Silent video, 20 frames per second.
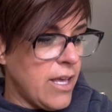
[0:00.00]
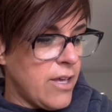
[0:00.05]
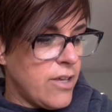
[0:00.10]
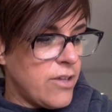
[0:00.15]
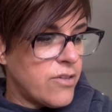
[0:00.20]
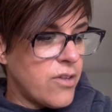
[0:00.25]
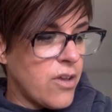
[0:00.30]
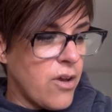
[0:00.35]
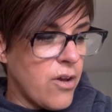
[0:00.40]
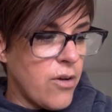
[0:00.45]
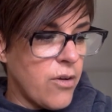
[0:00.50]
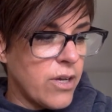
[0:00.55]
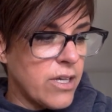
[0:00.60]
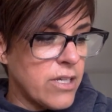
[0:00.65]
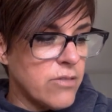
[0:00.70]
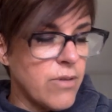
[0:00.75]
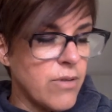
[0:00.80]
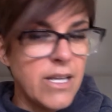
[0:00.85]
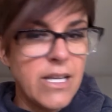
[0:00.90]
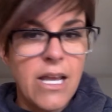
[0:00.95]
So,
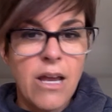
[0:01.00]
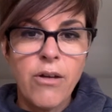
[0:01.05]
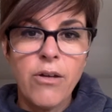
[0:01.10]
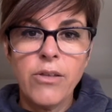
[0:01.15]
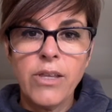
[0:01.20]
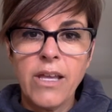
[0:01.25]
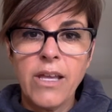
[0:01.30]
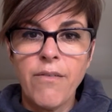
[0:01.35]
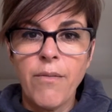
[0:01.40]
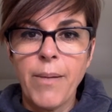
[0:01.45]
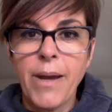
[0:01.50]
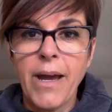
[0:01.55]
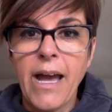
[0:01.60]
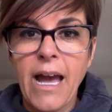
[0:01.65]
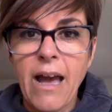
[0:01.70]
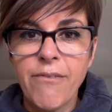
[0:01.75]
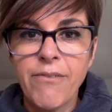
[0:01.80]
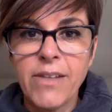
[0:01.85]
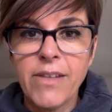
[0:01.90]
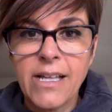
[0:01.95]
because right now I only have about
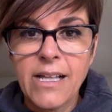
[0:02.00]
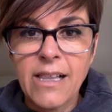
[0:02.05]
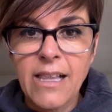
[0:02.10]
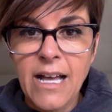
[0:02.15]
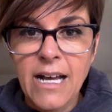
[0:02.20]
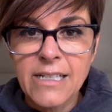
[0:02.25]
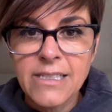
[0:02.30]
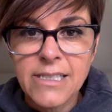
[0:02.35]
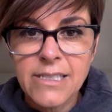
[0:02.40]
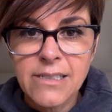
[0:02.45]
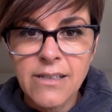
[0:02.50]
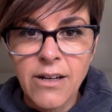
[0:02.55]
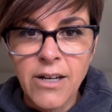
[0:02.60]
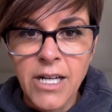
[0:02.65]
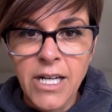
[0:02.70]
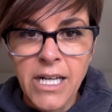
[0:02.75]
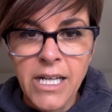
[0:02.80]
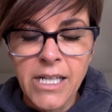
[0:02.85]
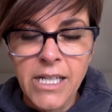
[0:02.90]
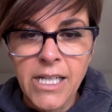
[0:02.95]
half of the class
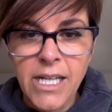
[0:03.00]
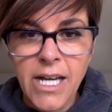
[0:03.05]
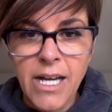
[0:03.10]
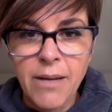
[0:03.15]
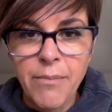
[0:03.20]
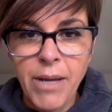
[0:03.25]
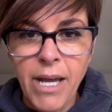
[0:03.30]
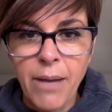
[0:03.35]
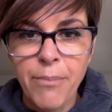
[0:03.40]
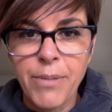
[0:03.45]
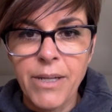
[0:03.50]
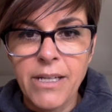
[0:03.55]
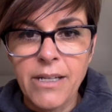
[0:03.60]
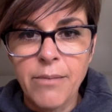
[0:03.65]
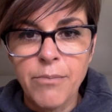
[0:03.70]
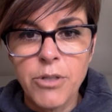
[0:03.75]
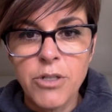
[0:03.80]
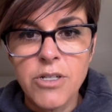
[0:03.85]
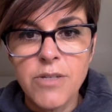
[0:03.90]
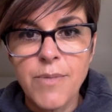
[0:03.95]
on happy
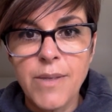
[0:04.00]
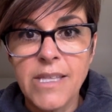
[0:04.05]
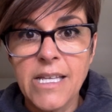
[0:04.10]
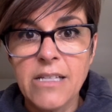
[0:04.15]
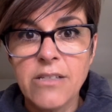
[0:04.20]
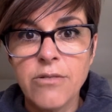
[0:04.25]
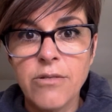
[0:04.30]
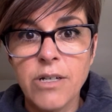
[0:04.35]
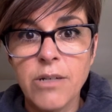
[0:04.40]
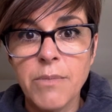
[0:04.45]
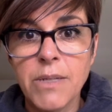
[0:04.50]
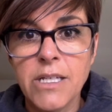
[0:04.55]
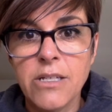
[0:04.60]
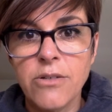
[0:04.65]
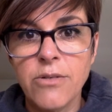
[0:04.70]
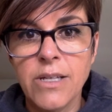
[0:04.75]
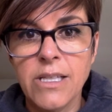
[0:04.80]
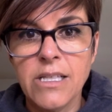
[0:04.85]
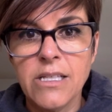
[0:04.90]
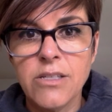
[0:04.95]
numbers, but that's what we're going to be
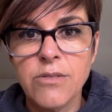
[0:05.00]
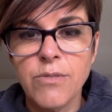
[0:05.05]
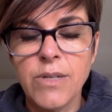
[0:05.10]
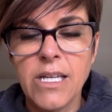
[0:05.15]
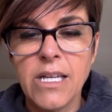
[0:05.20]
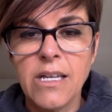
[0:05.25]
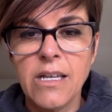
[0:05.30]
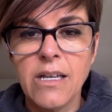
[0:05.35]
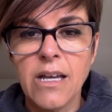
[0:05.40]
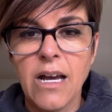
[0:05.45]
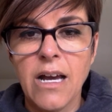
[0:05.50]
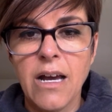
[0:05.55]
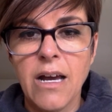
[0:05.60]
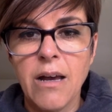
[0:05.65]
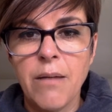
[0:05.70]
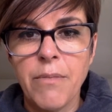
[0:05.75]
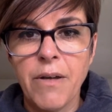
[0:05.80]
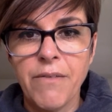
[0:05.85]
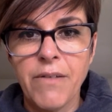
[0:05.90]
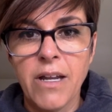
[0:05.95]
doing this week.
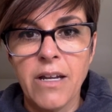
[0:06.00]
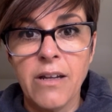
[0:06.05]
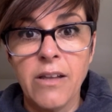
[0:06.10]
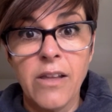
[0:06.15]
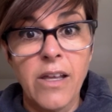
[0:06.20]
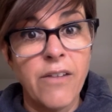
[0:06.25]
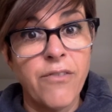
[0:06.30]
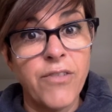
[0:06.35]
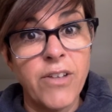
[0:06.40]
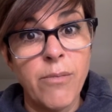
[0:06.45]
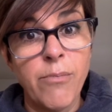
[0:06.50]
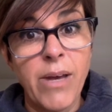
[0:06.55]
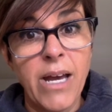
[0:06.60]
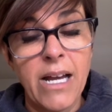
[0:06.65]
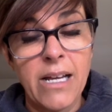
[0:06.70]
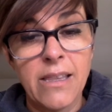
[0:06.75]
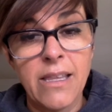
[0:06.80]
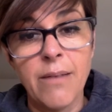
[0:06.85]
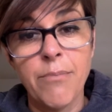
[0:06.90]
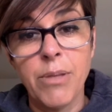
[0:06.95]
I've gotten a lot of
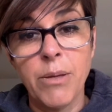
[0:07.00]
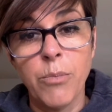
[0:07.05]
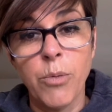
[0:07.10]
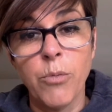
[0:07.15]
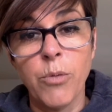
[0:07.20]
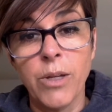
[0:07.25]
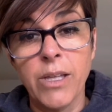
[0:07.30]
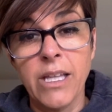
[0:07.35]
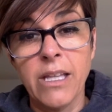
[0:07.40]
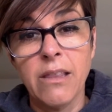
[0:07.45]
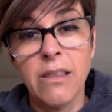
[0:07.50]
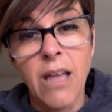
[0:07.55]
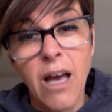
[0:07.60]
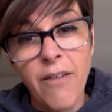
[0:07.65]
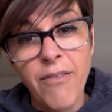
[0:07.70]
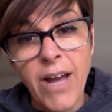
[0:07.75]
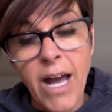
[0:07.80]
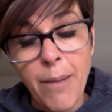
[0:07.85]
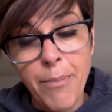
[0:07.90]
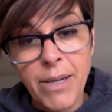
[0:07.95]
feedback that people really
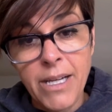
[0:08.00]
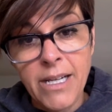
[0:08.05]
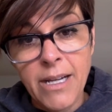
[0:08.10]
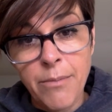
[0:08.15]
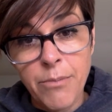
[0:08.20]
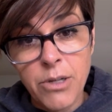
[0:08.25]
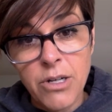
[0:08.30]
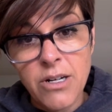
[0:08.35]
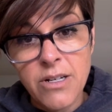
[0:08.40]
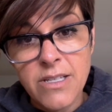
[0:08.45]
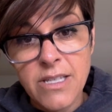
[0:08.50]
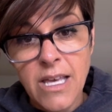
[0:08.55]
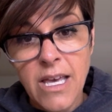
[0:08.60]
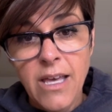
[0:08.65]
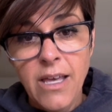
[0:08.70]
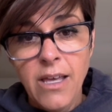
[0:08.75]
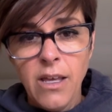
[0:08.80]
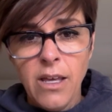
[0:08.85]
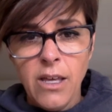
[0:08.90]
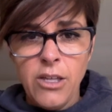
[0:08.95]
love happy numbers.
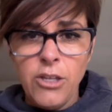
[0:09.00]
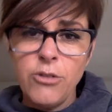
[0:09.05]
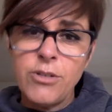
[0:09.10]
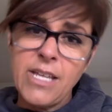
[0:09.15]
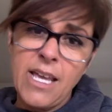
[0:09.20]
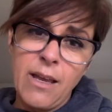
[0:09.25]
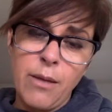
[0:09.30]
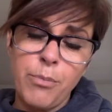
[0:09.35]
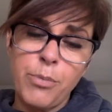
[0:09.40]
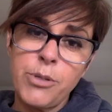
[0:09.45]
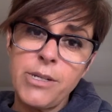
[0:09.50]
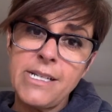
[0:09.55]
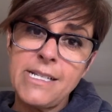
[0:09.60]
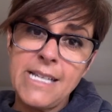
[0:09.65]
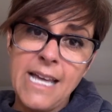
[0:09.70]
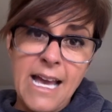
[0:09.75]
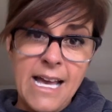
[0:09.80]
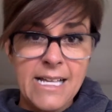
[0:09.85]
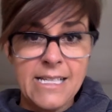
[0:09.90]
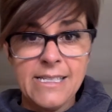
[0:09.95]
You take a
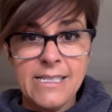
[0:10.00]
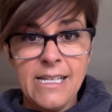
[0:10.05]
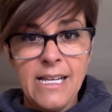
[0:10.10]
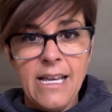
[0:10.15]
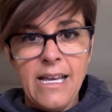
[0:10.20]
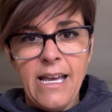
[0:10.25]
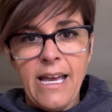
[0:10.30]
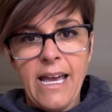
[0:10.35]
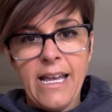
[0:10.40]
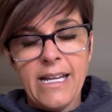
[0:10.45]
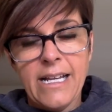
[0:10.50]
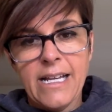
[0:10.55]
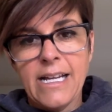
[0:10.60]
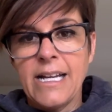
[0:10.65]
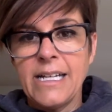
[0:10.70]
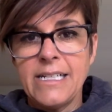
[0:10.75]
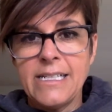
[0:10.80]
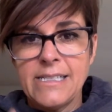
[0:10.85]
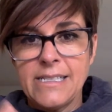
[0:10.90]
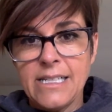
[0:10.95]
pre-test, and it
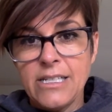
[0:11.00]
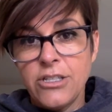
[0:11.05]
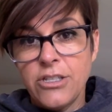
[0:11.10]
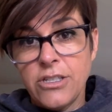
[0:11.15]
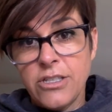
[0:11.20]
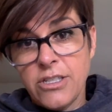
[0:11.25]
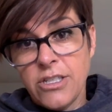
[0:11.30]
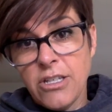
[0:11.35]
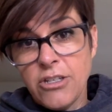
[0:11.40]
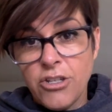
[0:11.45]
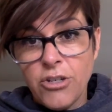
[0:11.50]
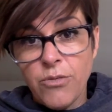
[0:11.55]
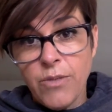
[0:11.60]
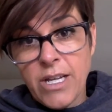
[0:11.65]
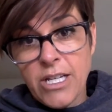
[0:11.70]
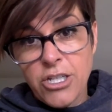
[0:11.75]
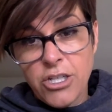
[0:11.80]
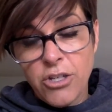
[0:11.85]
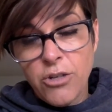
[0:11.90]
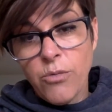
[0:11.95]
kind of
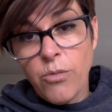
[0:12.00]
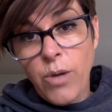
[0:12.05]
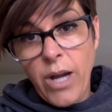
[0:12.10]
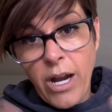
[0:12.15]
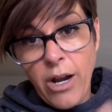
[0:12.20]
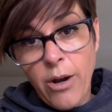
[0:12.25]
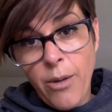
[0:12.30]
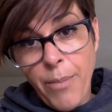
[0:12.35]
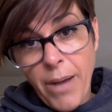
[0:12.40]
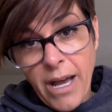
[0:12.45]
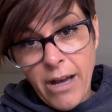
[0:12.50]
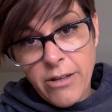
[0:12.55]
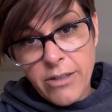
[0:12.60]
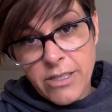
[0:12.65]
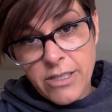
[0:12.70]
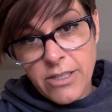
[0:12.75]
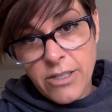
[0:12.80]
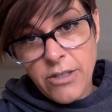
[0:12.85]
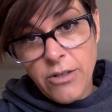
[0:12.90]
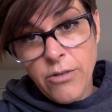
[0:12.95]
situates you
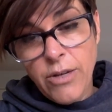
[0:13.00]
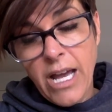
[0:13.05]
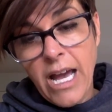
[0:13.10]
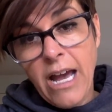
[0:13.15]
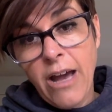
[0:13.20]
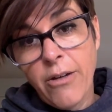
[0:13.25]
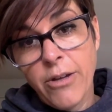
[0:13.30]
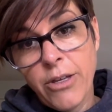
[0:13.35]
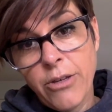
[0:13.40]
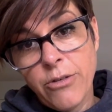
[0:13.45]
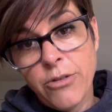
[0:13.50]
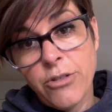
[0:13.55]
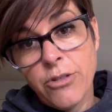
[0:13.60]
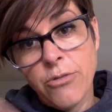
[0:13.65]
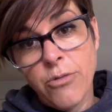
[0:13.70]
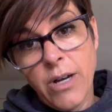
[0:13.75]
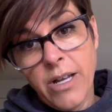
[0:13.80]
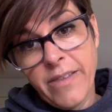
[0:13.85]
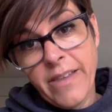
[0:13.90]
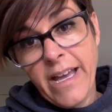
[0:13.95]
whereabouts how you
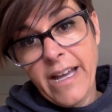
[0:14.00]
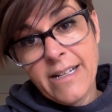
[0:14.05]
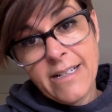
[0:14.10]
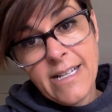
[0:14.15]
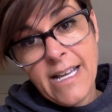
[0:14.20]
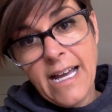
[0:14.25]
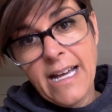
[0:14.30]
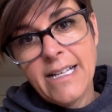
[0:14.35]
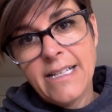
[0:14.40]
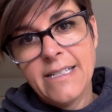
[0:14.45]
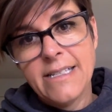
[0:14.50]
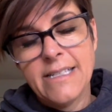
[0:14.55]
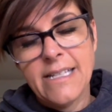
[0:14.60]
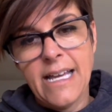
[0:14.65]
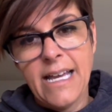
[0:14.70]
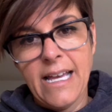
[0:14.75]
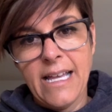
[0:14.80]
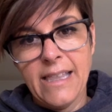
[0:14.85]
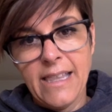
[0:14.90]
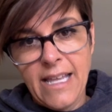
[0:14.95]
do on that test,
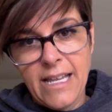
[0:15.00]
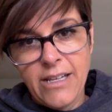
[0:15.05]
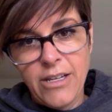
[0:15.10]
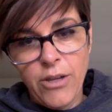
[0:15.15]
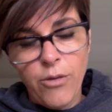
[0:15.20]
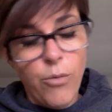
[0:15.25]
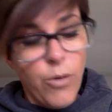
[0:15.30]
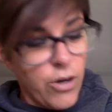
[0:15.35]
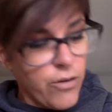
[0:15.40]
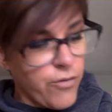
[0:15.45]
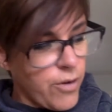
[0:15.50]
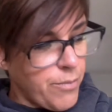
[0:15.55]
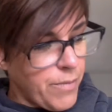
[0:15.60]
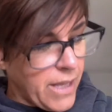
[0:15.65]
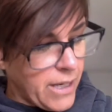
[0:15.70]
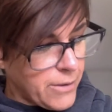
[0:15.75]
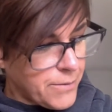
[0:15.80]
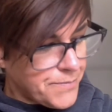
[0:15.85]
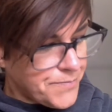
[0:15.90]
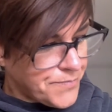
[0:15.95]
and then you work from
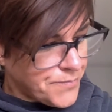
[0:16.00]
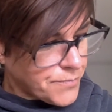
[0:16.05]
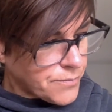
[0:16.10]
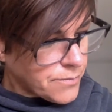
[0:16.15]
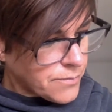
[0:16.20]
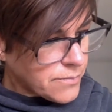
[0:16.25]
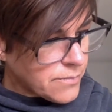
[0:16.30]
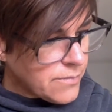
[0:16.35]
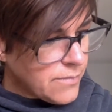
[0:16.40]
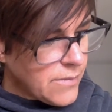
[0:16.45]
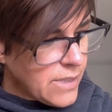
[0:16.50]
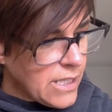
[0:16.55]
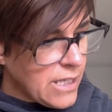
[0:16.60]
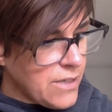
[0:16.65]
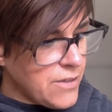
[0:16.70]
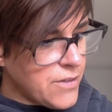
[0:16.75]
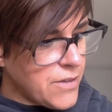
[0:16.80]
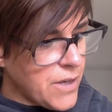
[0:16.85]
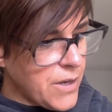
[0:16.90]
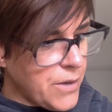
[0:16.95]
there.
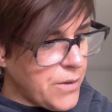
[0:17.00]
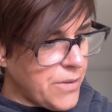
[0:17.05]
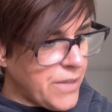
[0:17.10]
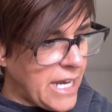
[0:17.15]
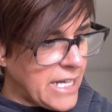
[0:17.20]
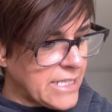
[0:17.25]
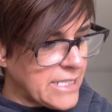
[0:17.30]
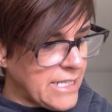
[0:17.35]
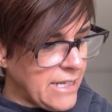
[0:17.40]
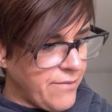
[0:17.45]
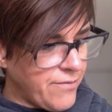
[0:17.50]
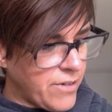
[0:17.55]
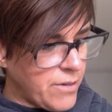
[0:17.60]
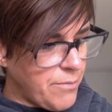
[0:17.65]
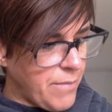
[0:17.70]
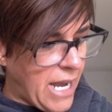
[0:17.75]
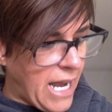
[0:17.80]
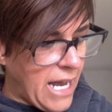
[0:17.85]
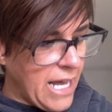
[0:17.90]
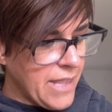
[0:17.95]
So that's it for
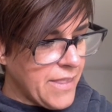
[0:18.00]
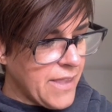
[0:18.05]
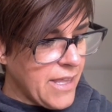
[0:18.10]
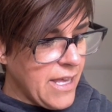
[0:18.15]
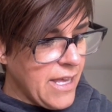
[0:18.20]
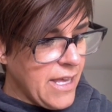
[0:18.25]
math.